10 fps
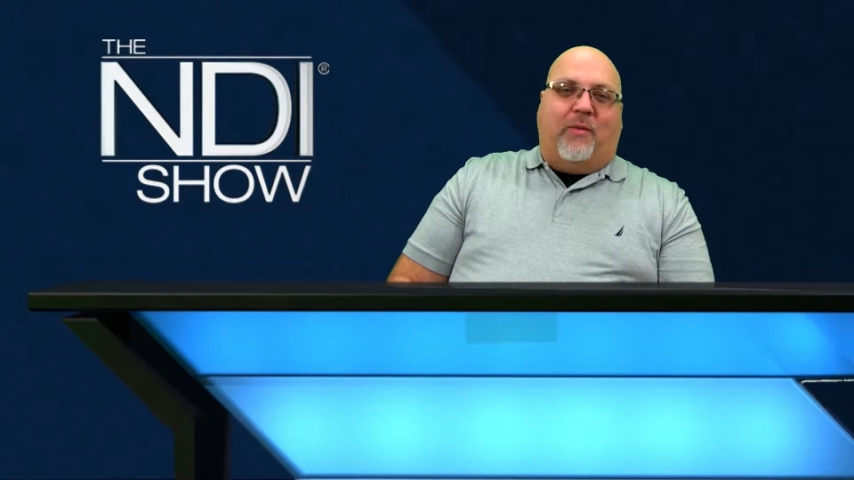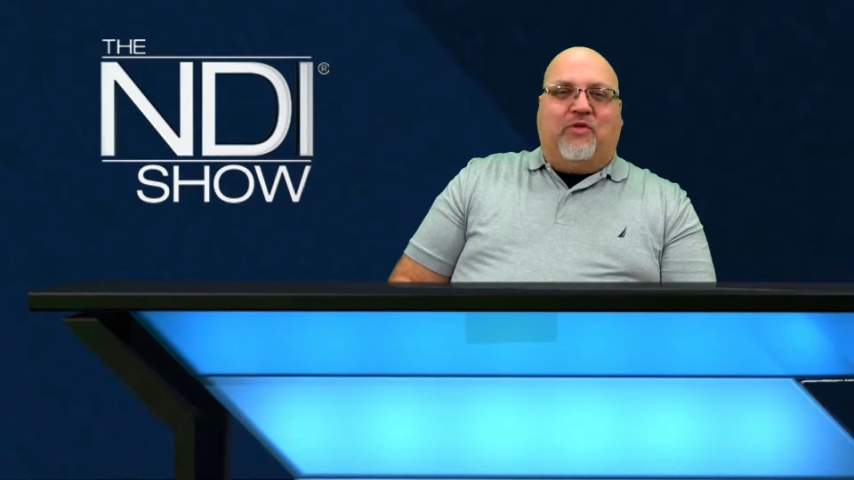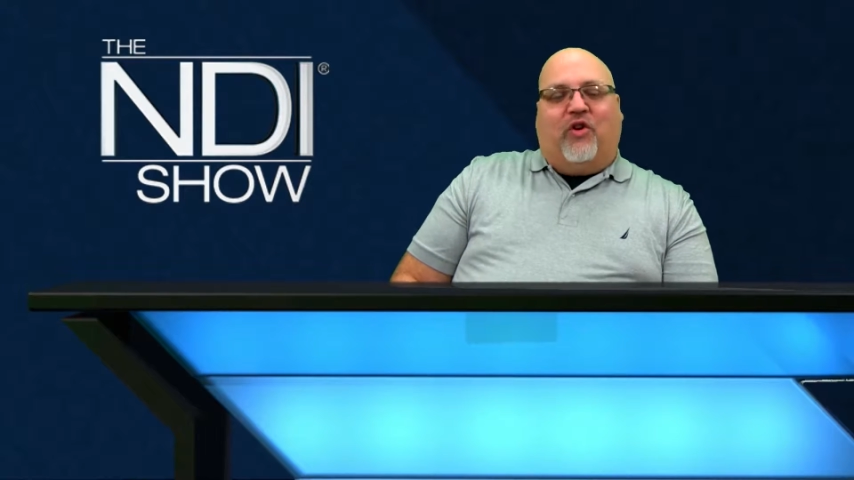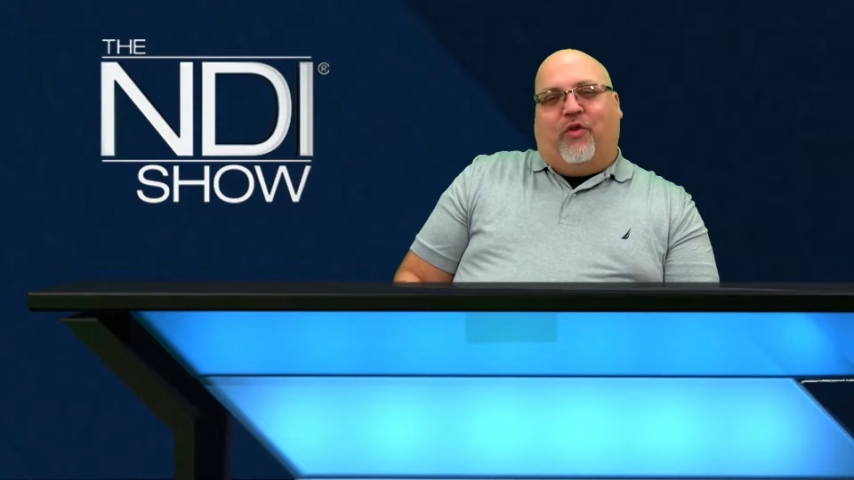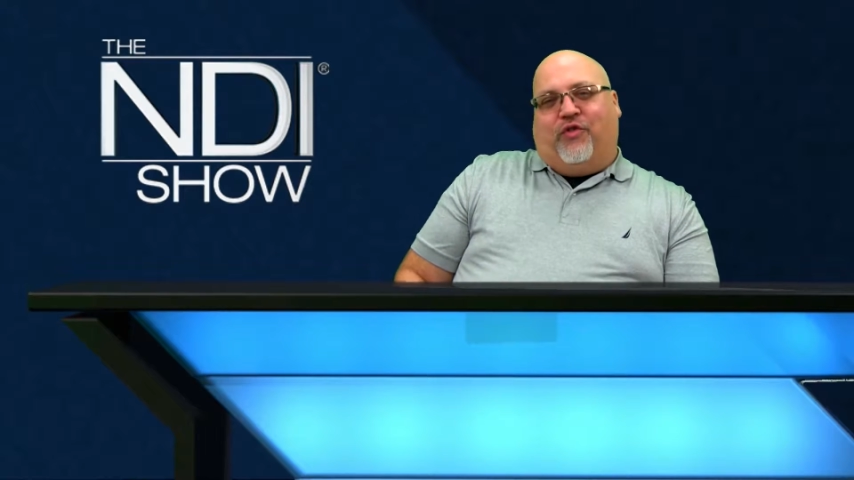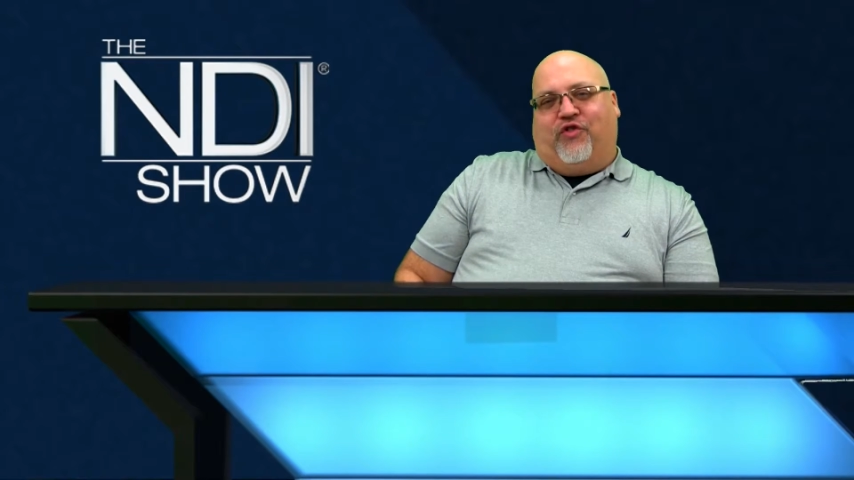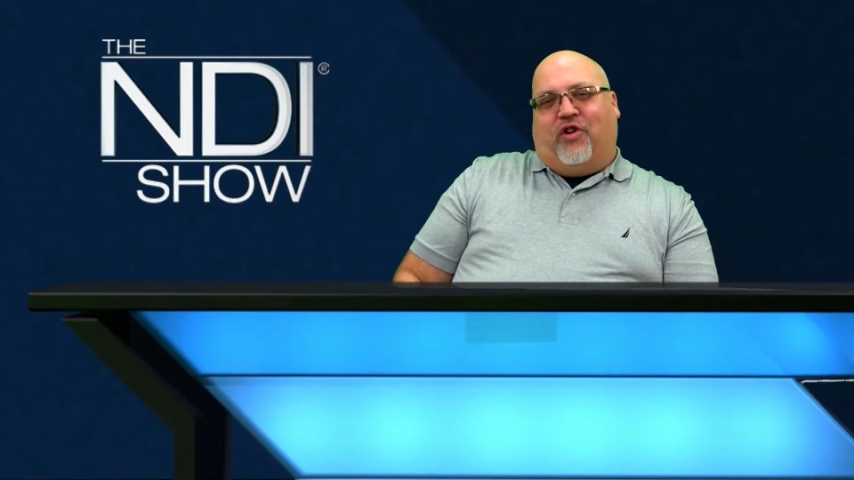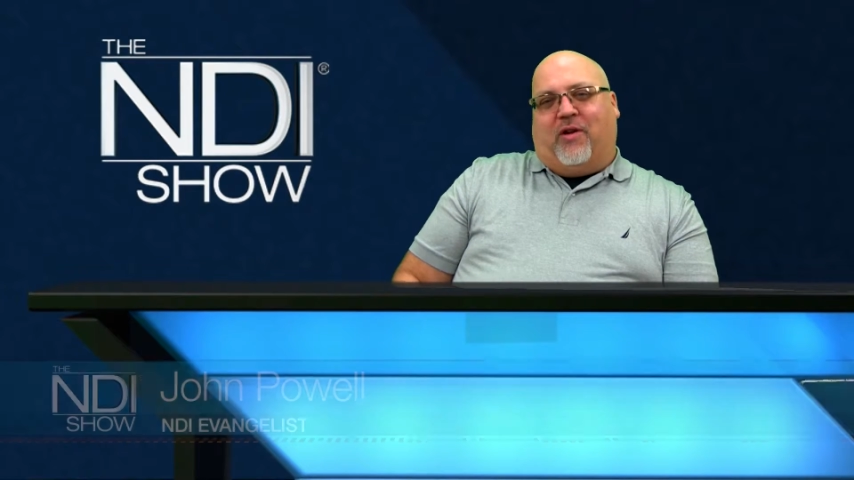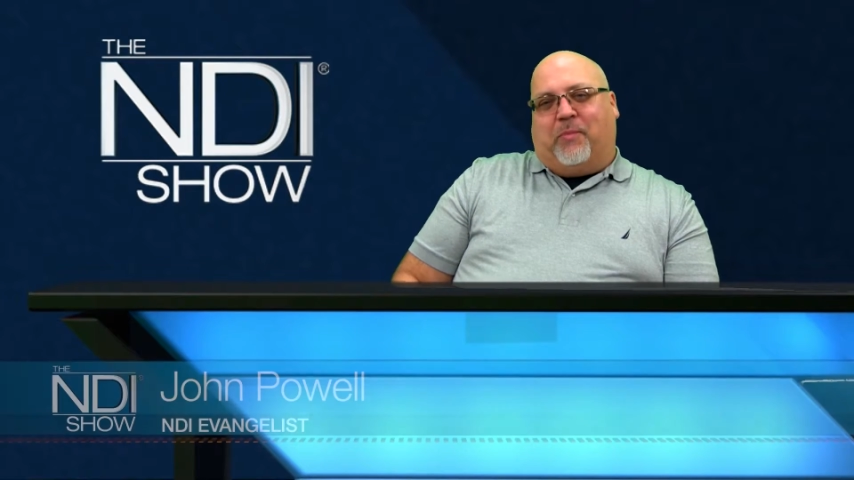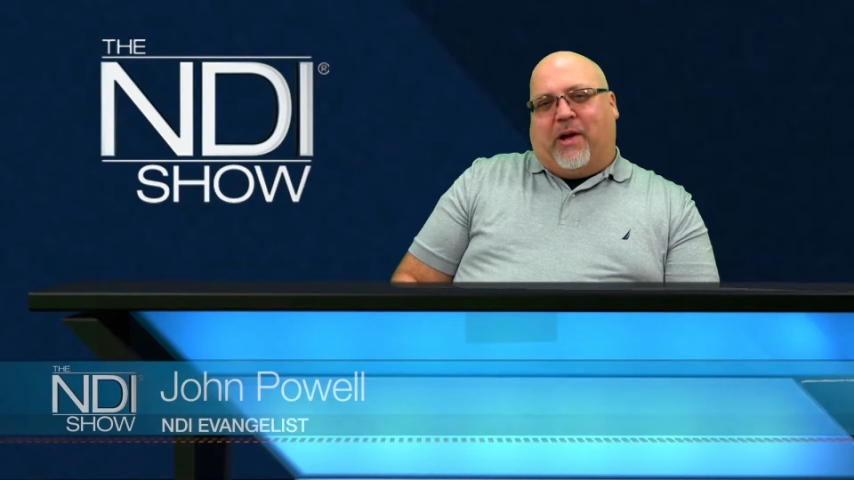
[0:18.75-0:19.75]
I'm your host,
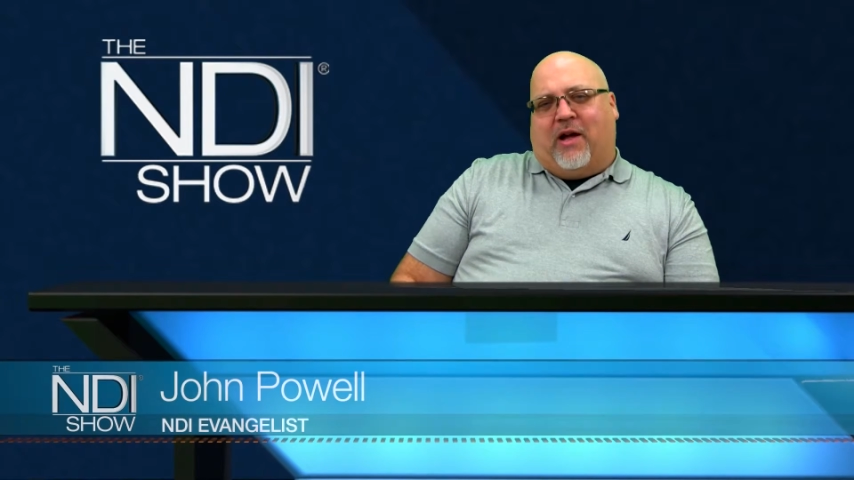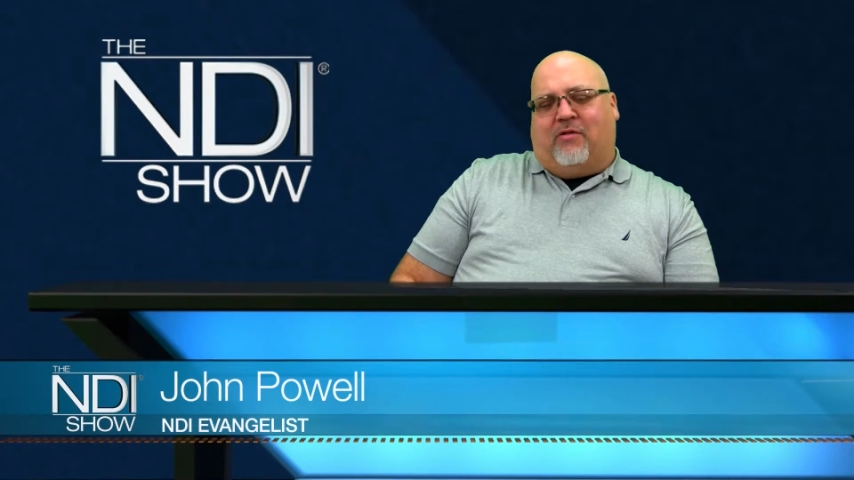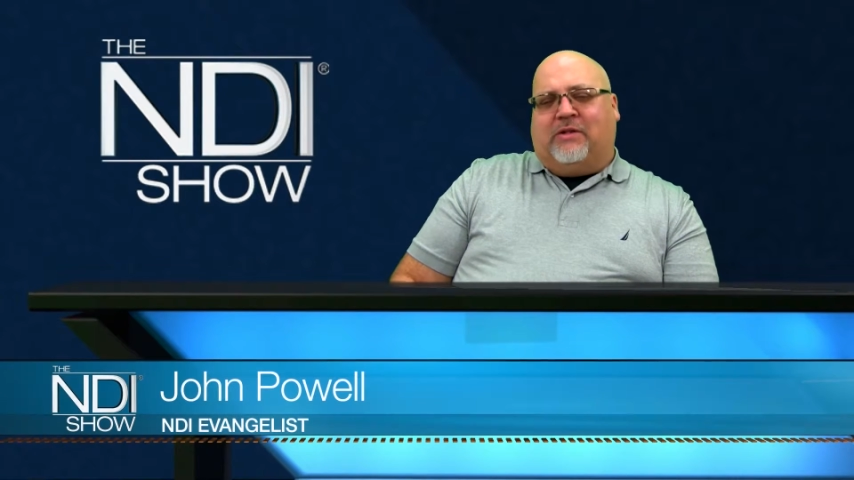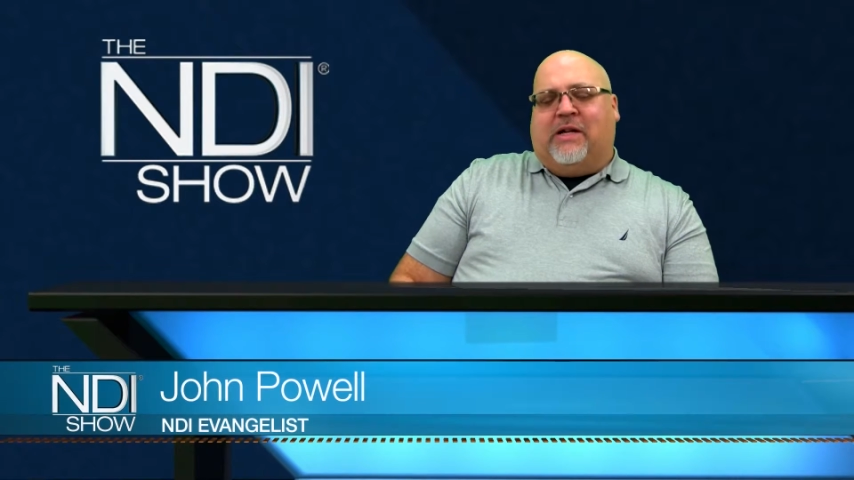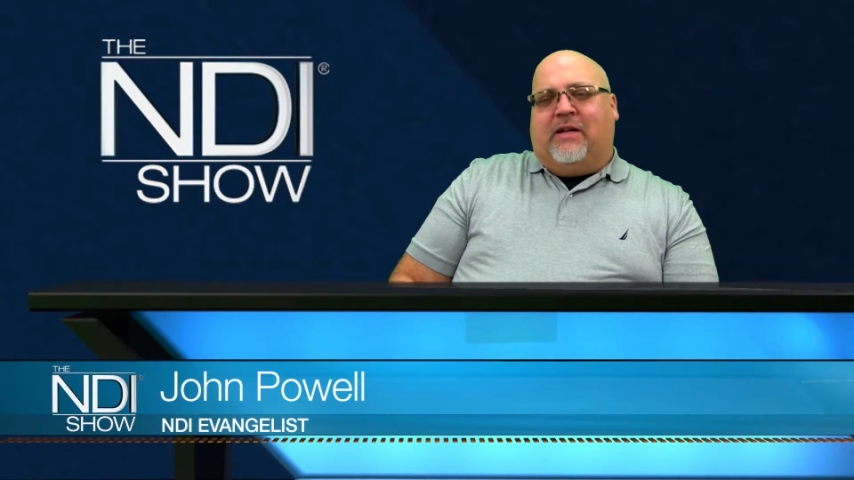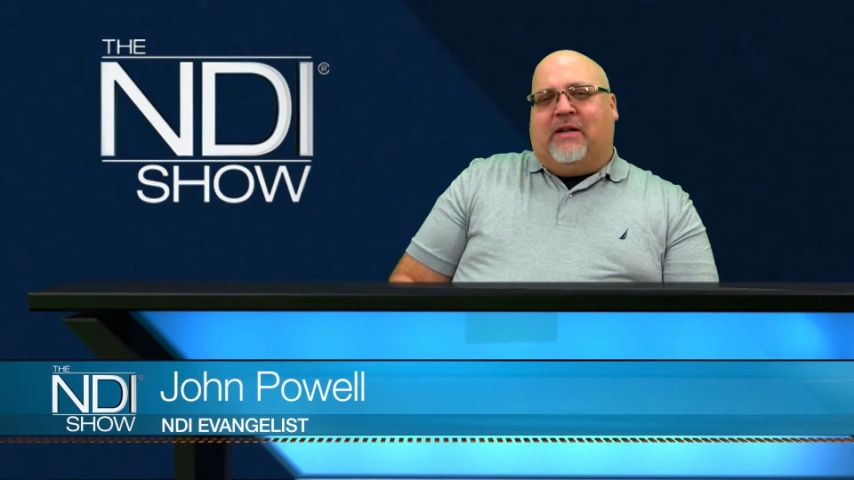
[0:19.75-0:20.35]
John Powell.